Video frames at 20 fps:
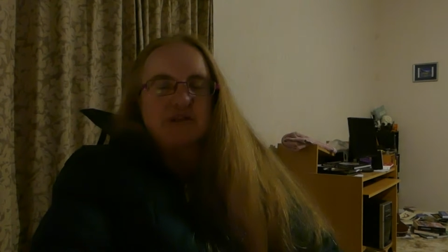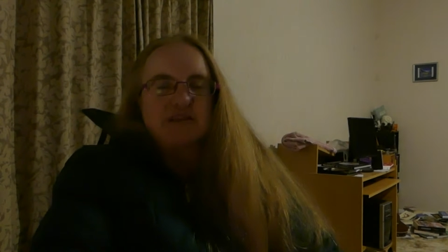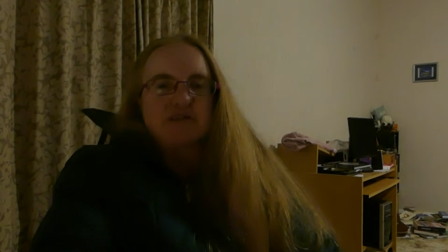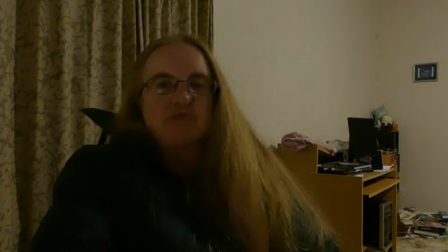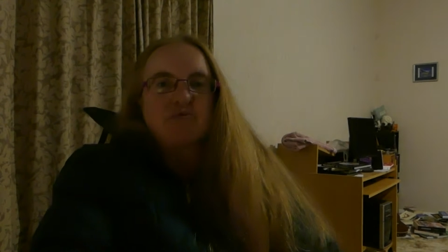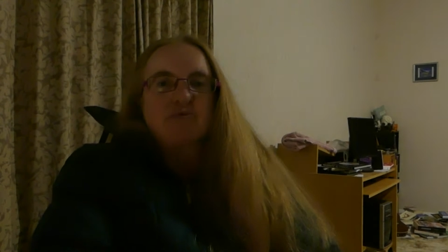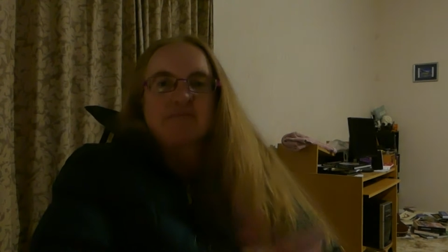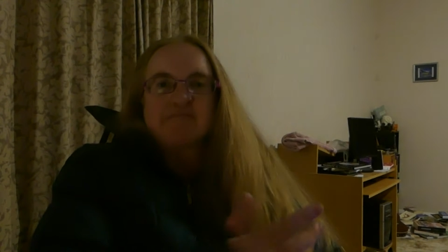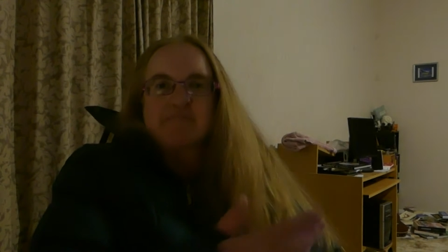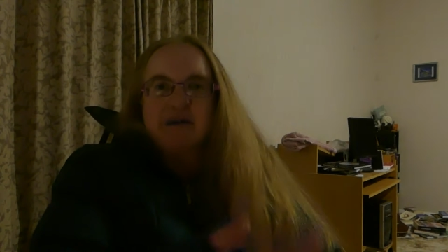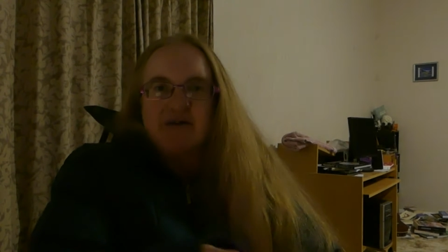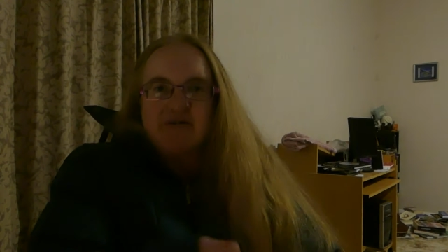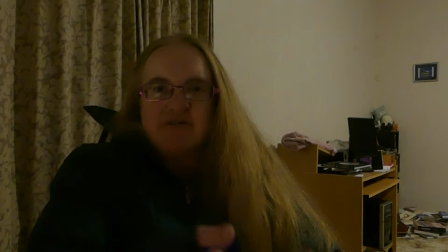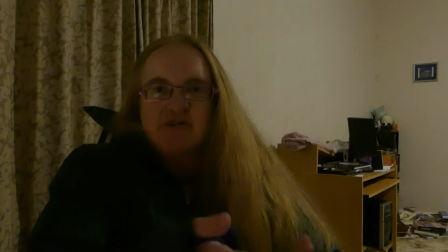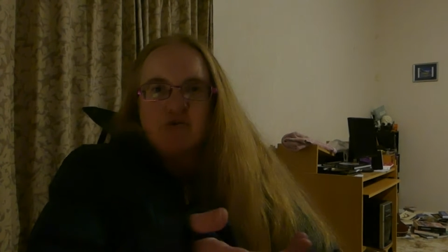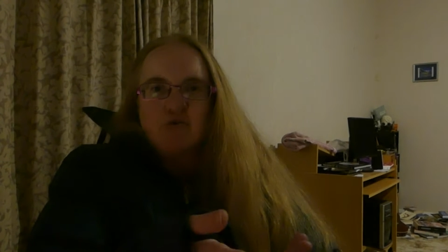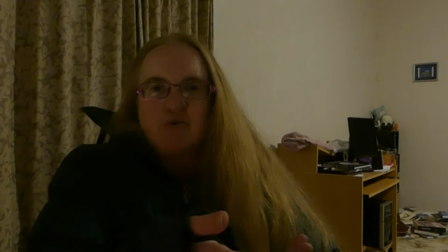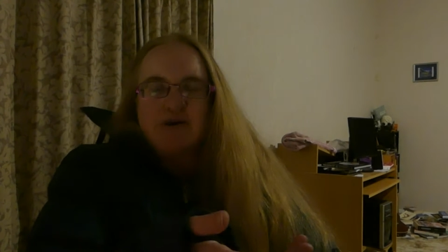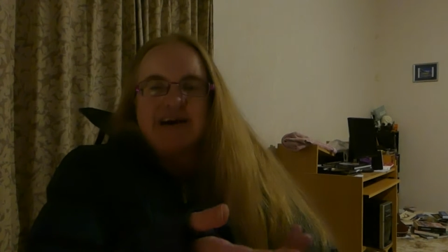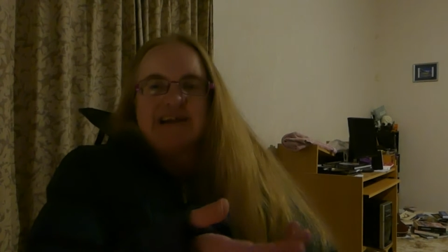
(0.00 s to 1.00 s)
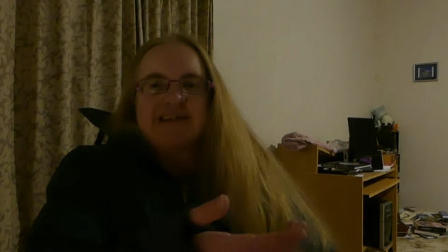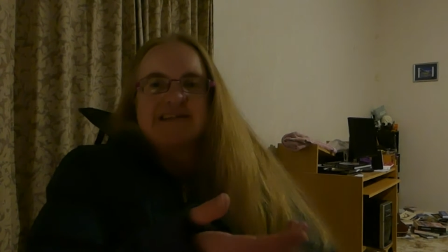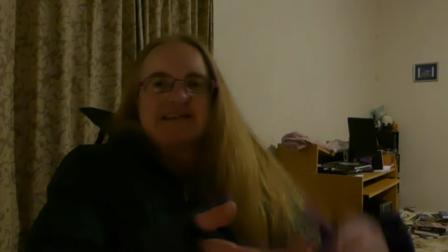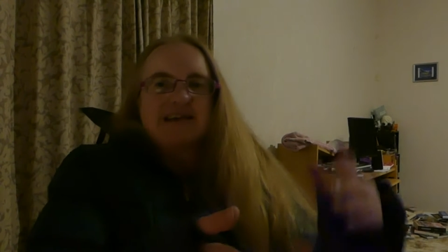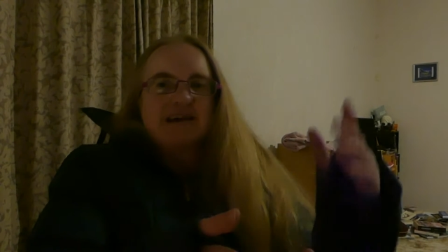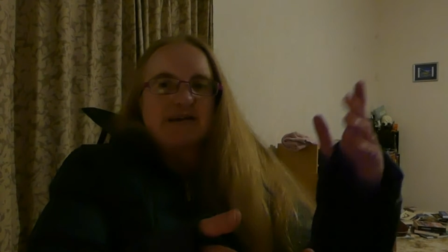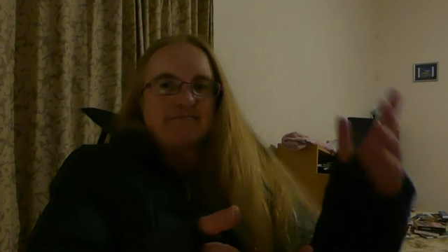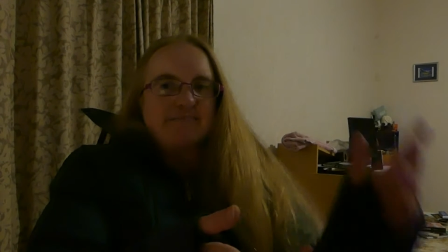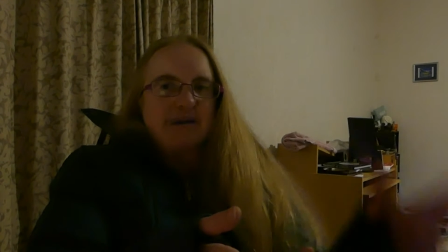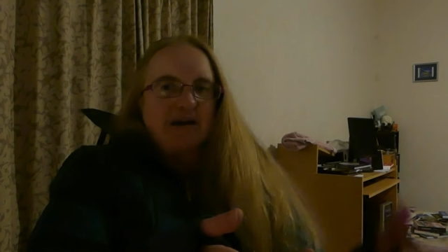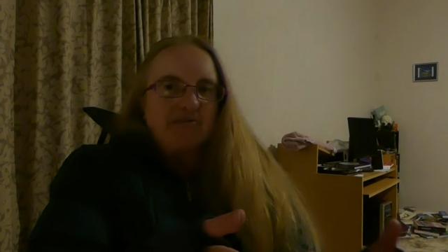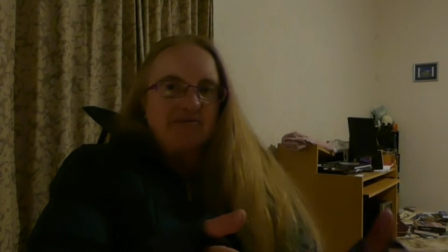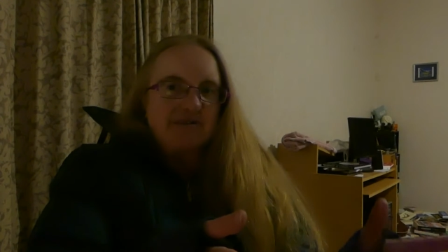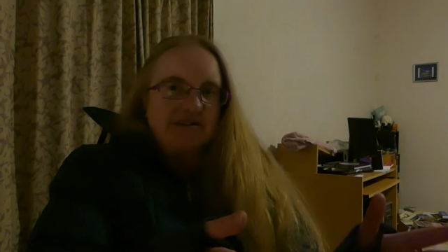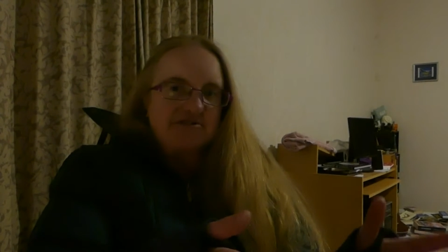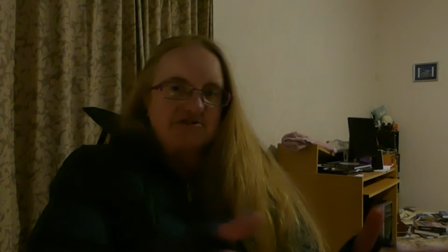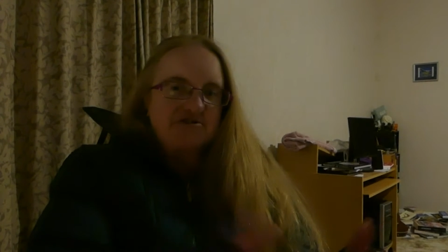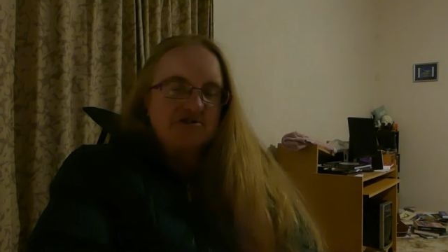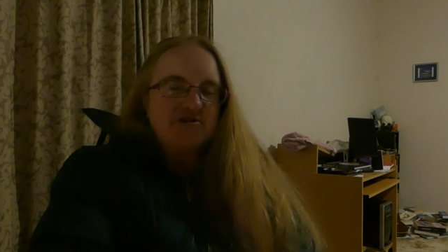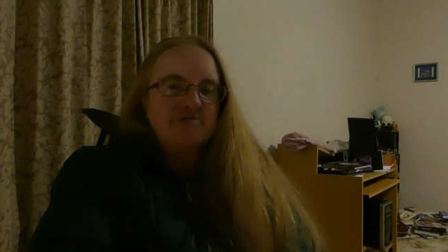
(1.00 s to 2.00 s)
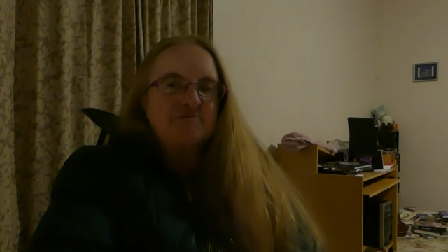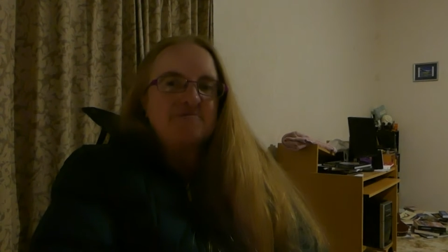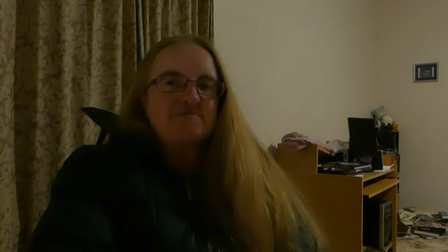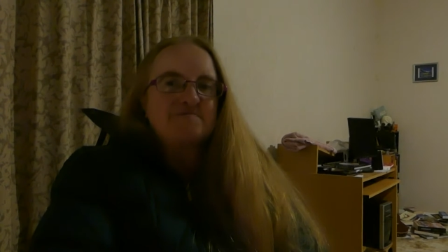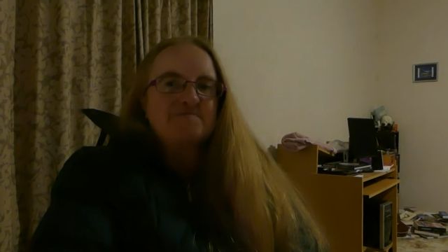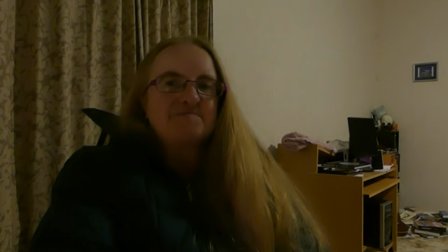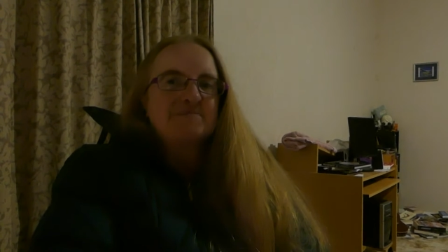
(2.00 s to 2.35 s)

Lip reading: there was Mariner 1 and Mariner 2.